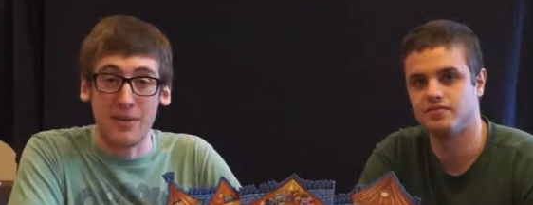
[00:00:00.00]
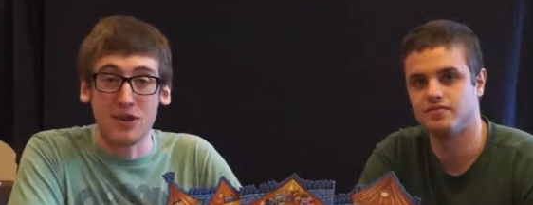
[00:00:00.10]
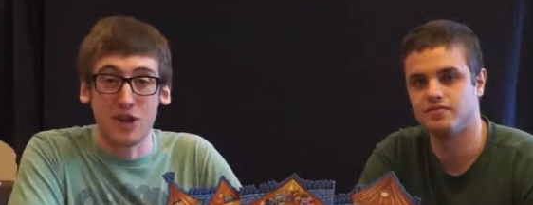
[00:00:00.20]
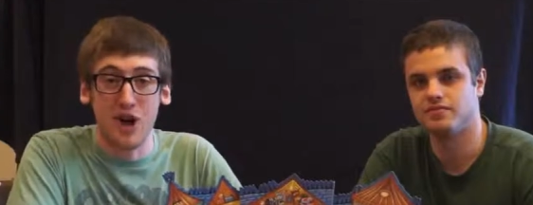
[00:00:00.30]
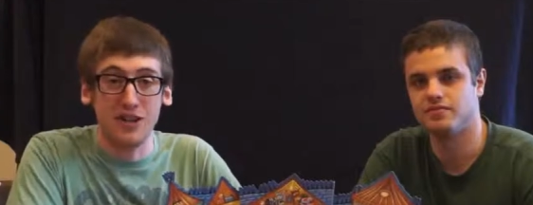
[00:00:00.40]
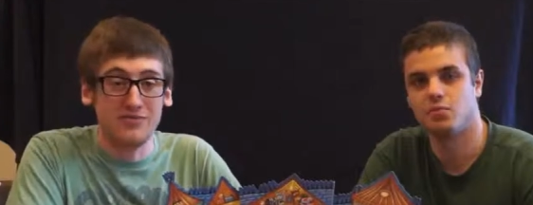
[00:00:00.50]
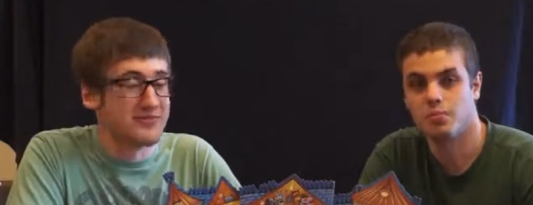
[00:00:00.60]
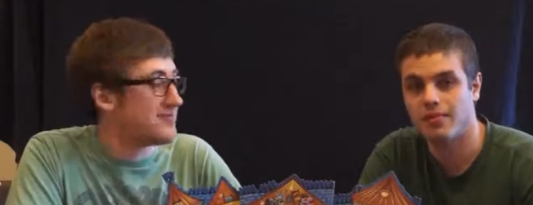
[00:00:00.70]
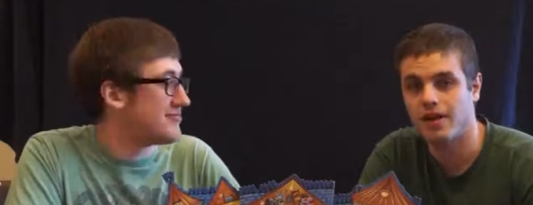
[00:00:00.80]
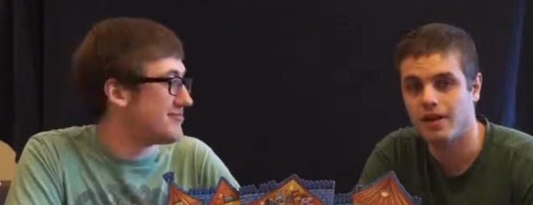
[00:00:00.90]
Speaker 1: name is
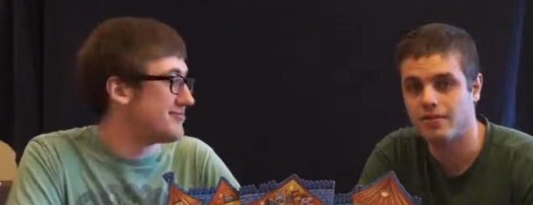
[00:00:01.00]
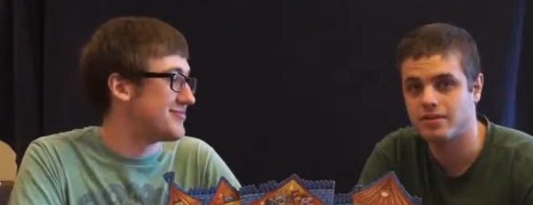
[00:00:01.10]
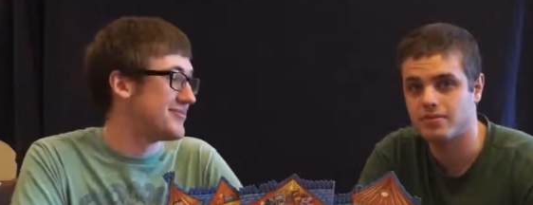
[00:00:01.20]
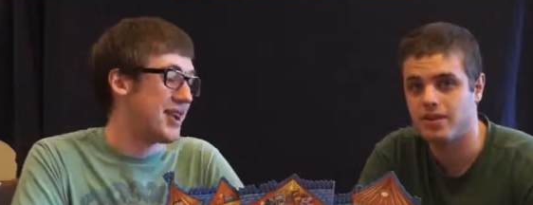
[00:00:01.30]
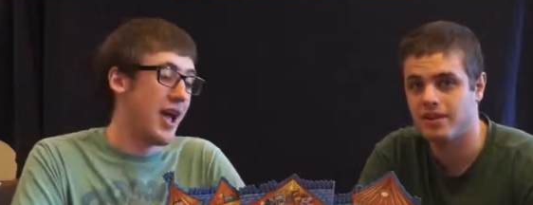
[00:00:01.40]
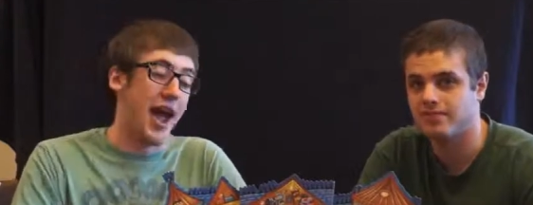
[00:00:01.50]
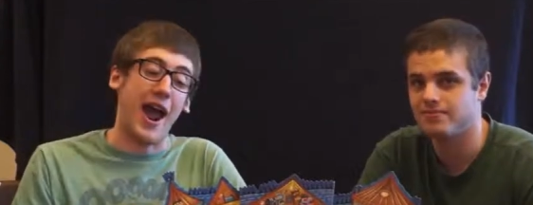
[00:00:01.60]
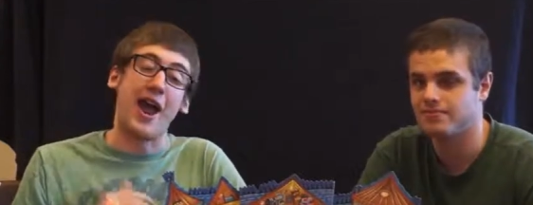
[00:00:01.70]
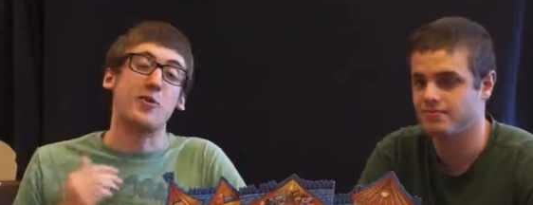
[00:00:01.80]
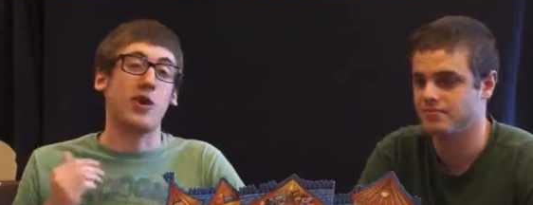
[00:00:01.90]
Sean. My name is Brett.
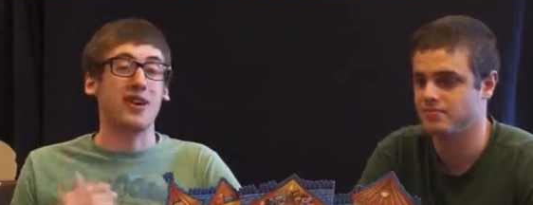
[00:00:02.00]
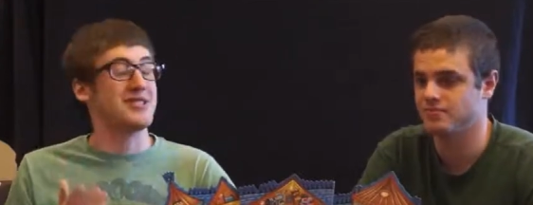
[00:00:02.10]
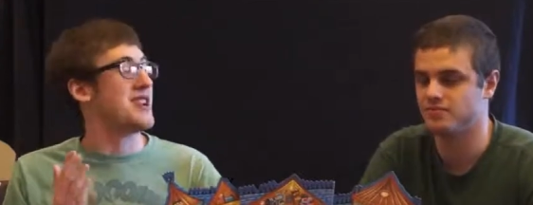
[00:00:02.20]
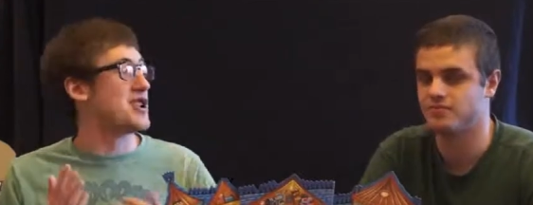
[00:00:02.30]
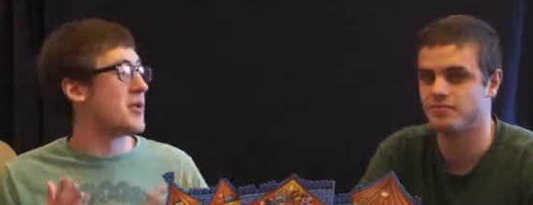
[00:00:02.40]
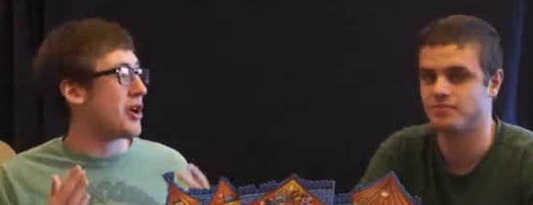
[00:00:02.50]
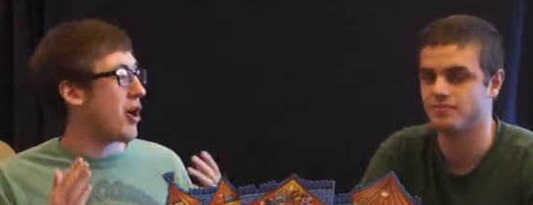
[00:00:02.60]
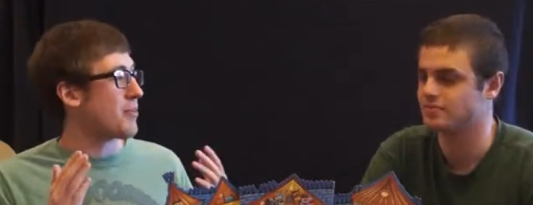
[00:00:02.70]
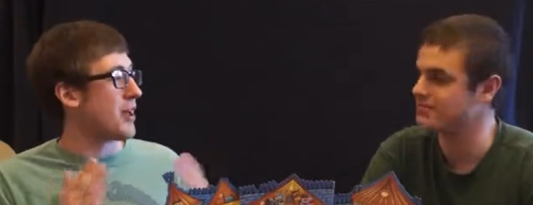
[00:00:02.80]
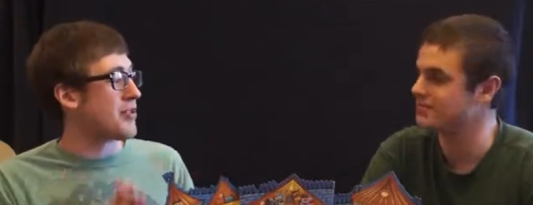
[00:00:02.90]
And we're continuing
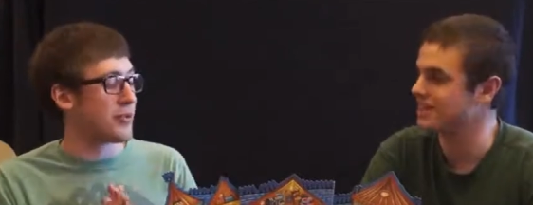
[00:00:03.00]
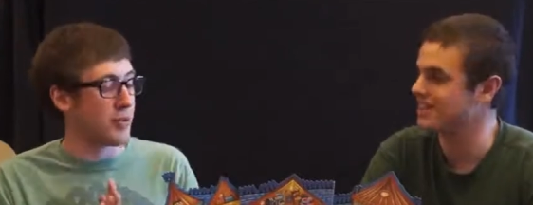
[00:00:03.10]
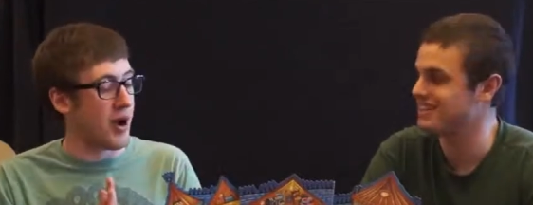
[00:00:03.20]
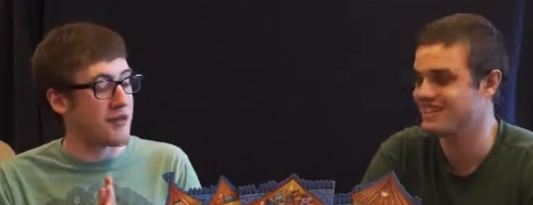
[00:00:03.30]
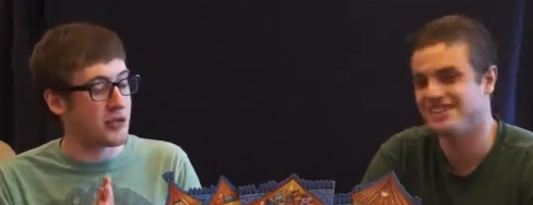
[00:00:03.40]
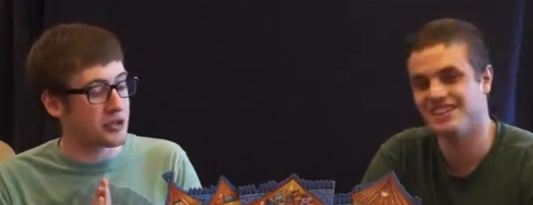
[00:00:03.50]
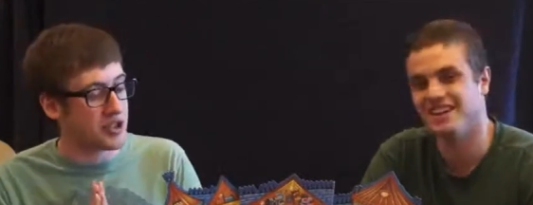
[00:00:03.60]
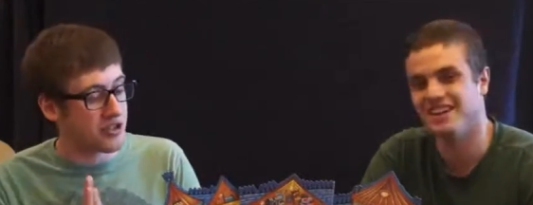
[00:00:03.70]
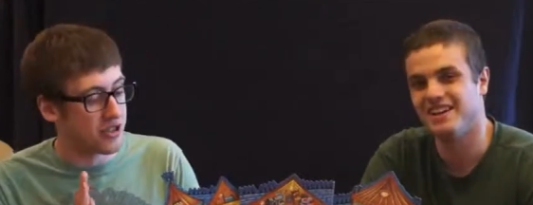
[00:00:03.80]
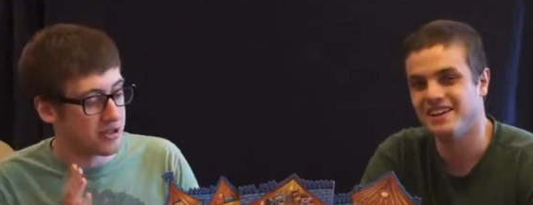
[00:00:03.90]
our playthrough of
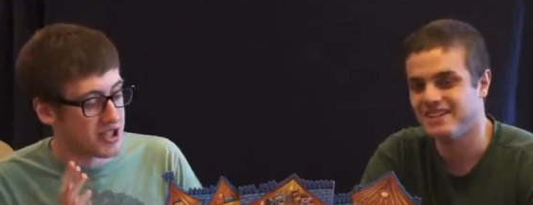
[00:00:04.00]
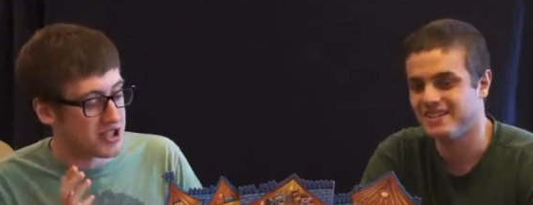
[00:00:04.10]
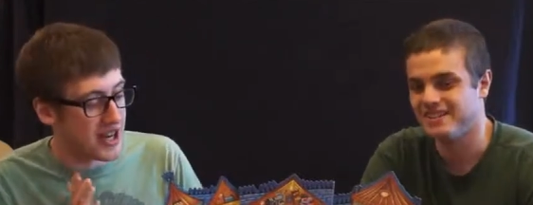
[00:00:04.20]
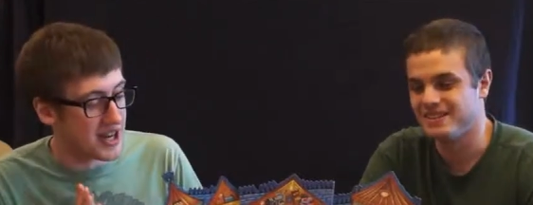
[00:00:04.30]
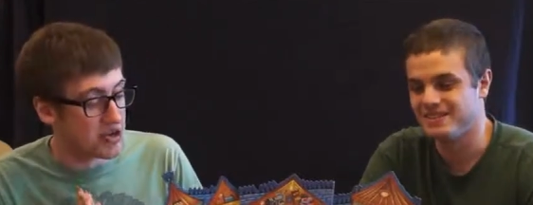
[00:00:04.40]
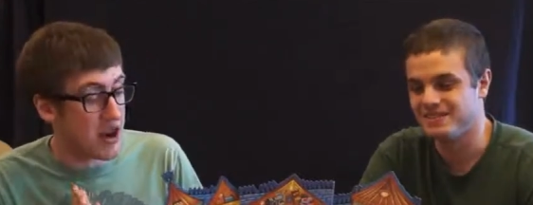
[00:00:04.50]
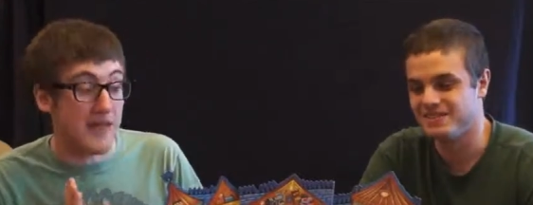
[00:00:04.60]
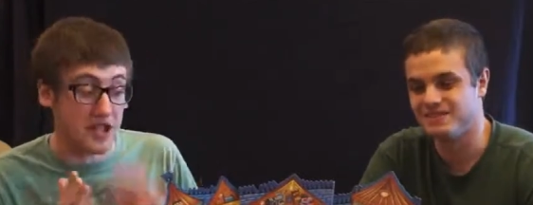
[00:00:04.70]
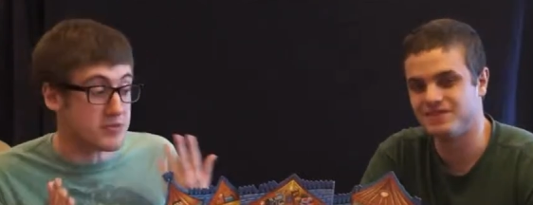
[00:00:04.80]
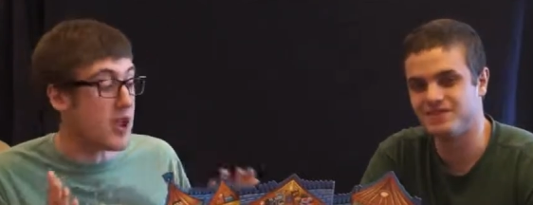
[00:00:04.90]
thirteen thirteen Dead End
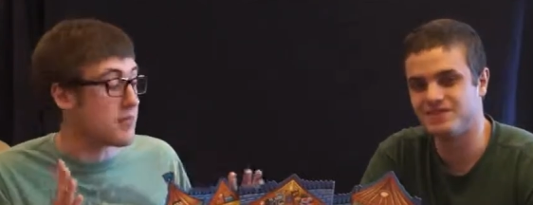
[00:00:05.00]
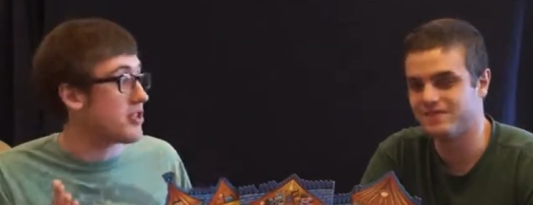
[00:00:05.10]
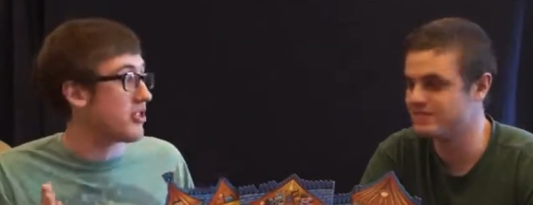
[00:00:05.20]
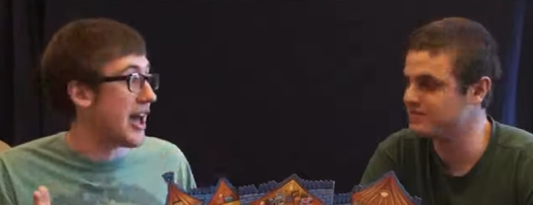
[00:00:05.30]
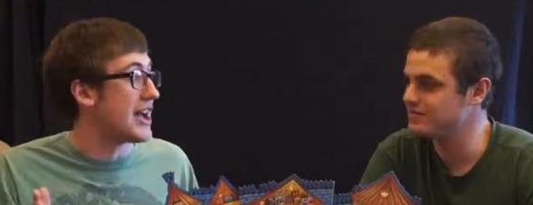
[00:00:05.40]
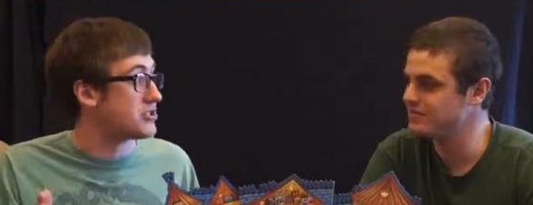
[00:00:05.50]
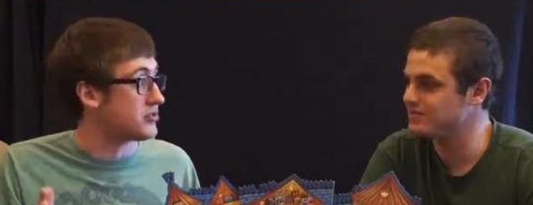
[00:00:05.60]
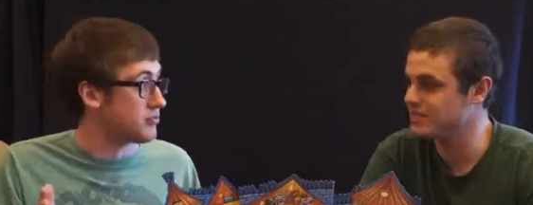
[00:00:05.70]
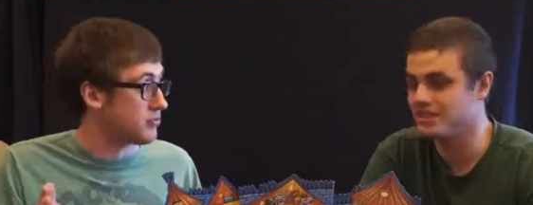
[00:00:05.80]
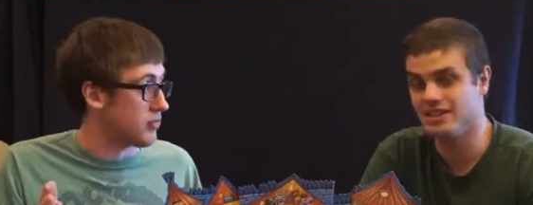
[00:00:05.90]
Drive. This might be the
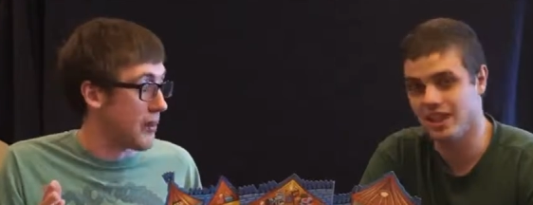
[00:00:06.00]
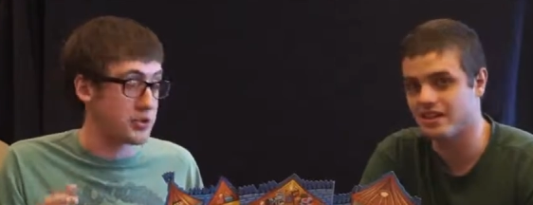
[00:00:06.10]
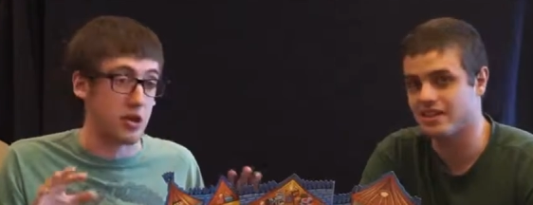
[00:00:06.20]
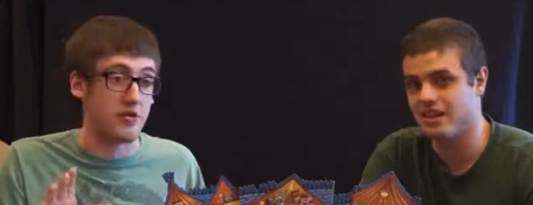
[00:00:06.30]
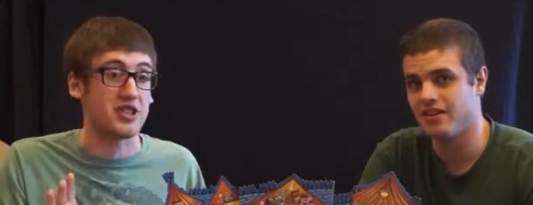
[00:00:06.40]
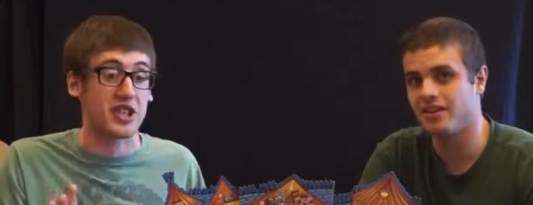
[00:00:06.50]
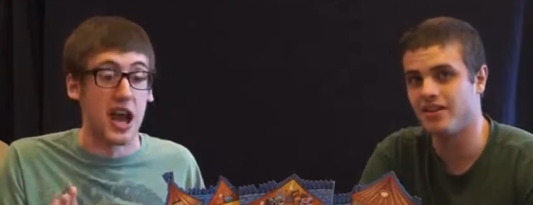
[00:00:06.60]
last episode of this